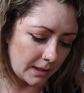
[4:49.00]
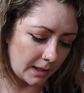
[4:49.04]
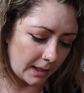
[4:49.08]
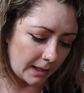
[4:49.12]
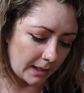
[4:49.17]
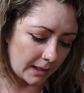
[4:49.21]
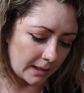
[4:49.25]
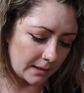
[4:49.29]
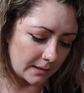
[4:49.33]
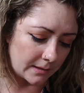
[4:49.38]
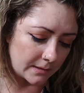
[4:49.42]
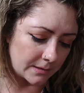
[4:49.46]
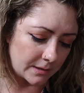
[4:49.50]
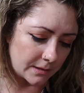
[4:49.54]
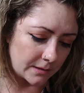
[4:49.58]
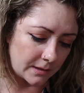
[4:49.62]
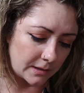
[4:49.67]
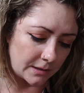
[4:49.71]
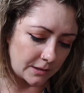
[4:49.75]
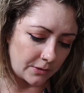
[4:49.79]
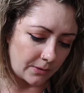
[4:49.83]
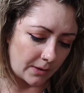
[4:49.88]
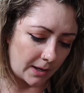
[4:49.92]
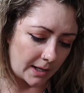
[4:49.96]
And
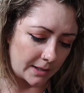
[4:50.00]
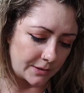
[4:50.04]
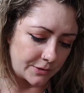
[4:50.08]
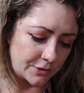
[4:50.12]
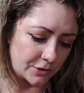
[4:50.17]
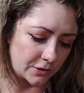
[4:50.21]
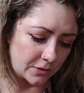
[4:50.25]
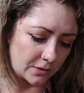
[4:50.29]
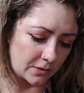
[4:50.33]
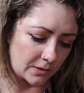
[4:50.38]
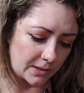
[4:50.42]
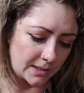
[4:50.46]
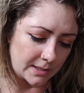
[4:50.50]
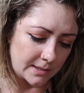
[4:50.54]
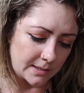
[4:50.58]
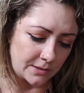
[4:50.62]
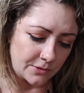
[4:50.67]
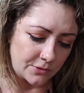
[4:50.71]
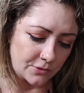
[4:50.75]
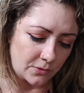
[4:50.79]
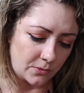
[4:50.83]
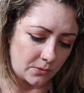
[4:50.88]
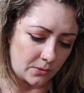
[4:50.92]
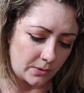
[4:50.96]
then you add your
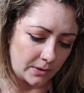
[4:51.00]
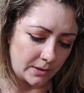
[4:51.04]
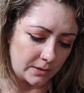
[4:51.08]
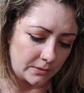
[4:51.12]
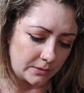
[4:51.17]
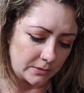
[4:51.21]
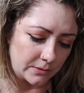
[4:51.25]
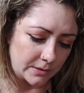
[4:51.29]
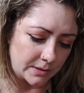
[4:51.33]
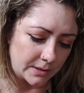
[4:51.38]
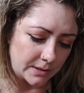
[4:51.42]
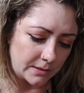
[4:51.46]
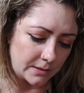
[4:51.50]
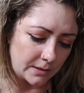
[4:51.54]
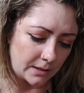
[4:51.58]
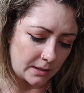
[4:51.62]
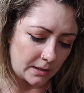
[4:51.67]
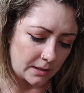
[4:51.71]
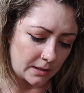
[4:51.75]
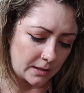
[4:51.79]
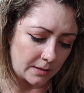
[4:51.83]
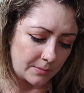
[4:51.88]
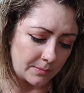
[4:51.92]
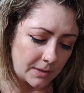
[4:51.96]
essential oils,
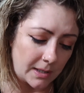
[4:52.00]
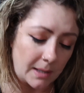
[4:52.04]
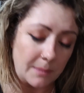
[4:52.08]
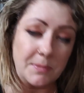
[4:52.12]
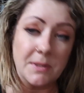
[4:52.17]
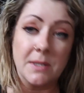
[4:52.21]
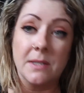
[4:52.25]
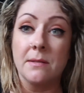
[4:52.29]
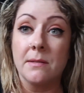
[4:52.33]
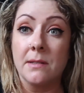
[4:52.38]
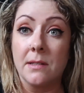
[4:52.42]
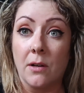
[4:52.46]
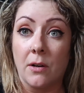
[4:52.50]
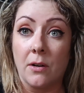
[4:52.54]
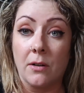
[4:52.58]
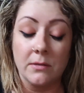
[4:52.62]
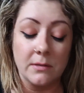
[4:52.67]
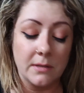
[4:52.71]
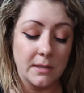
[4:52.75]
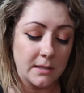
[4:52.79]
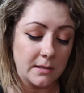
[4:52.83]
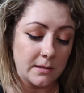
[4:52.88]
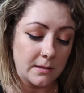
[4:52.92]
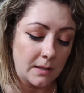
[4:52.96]
Epsom
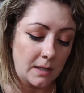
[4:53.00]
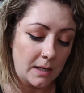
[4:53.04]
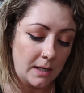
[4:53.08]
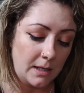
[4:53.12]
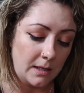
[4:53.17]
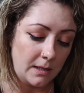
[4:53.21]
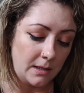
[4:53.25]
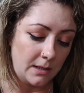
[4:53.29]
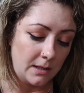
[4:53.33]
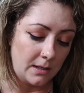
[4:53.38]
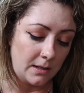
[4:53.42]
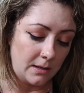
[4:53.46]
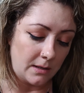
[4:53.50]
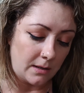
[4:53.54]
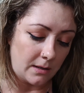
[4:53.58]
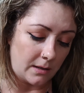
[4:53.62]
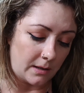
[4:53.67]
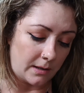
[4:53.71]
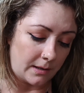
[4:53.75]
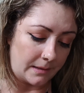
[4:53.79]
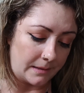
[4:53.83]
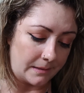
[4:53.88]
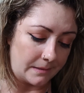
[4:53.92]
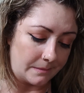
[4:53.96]
salts,
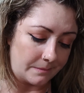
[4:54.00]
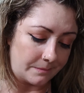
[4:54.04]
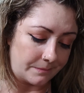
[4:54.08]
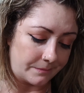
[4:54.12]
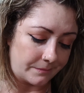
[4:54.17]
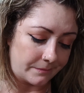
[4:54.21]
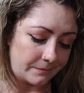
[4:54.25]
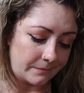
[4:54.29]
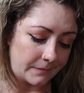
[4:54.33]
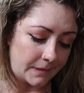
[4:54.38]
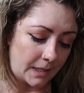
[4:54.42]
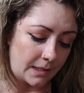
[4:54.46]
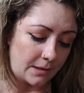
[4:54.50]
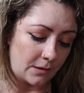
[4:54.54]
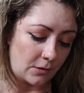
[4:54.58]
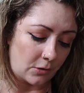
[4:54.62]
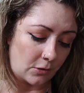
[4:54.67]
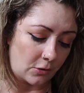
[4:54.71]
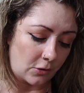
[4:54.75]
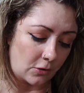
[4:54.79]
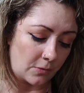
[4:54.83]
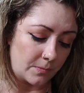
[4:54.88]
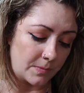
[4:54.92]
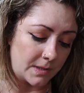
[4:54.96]
and
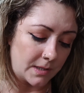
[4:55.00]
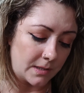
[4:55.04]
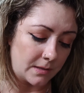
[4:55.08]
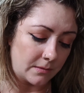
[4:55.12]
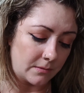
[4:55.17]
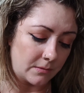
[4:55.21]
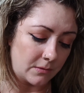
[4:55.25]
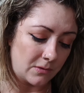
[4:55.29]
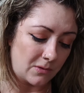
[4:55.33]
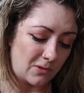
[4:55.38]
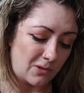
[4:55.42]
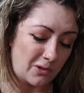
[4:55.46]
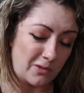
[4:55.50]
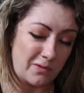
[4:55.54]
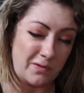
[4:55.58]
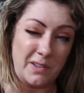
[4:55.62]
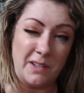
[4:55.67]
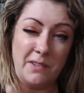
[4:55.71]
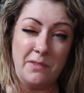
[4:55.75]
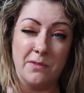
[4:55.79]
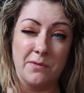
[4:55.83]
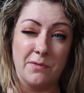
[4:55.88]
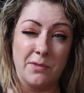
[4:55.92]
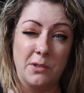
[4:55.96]
herbs, or
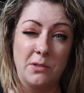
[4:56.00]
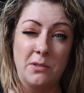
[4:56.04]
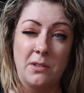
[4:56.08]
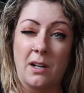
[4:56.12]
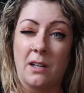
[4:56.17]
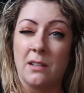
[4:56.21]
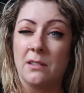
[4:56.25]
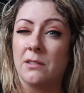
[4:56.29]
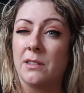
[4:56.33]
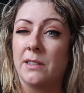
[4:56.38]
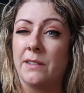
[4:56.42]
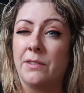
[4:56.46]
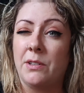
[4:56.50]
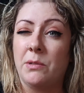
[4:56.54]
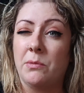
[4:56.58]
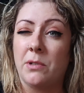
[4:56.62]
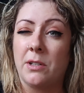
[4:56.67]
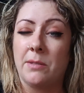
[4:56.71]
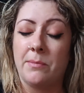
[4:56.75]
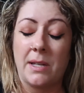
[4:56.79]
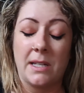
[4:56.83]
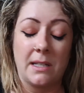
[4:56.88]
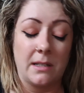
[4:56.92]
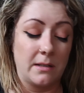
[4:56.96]
even food coloring if you
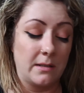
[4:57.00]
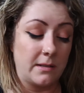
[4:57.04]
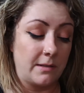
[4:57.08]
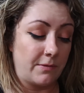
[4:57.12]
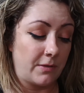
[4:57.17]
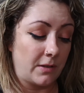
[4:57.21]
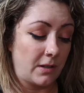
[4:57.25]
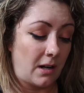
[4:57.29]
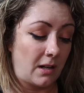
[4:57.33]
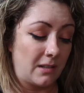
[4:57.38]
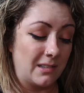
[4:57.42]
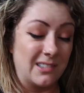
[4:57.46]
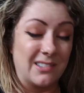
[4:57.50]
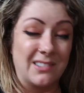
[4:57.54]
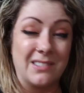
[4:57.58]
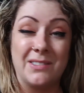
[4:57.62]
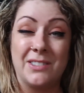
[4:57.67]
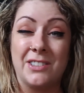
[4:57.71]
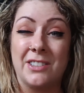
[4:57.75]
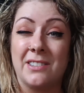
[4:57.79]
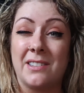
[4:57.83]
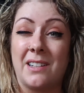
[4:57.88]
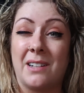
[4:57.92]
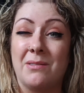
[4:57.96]
want to make it a different color,
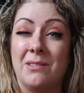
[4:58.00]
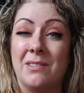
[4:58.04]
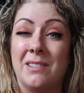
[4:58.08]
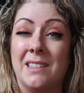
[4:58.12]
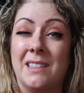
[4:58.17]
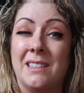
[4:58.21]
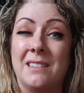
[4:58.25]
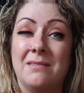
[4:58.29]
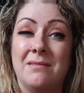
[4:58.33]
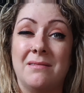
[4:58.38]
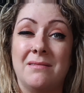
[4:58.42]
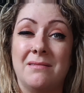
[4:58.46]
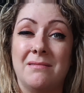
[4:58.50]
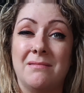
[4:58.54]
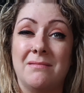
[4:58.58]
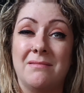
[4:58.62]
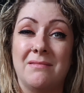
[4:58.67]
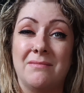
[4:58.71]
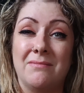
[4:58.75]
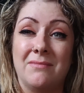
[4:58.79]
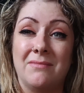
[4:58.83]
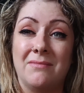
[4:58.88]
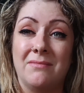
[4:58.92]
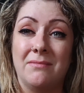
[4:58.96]
which is not really
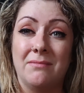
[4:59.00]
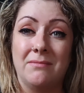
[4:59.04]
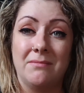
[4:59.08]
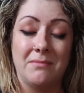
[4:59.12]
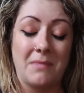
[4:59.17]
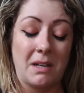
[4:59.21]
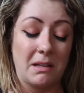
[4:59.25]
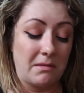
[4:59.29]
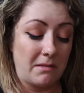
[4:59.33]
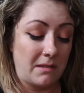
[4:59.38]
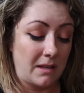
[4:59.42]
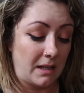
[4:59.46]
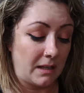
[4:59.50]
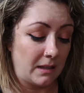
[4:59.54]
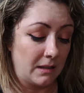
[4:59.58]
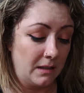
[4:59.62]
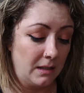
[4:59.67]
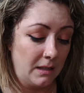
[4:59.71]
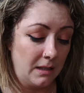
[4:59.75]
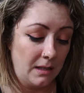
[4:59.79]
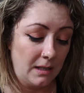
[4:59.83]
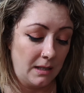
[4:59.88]
my thing.